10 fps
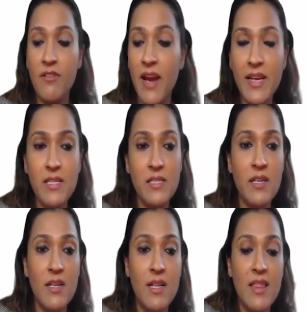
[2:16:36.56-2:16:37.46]
Right?
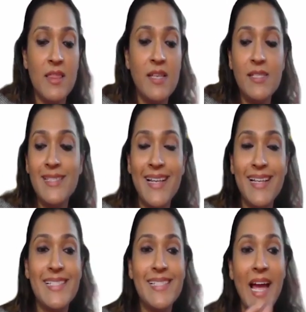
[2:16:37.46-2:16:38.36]
This is
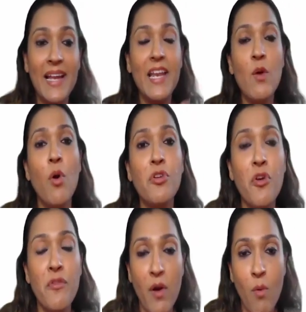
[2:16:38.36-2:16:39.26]
exactly
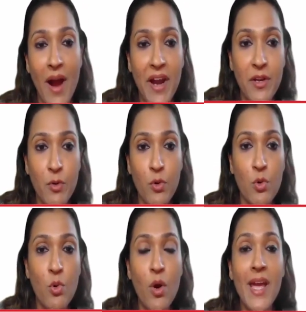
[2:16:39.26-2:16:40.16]
what you're required to
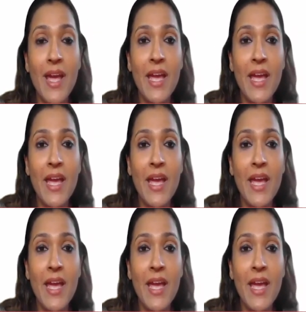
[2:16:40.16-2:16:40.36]
do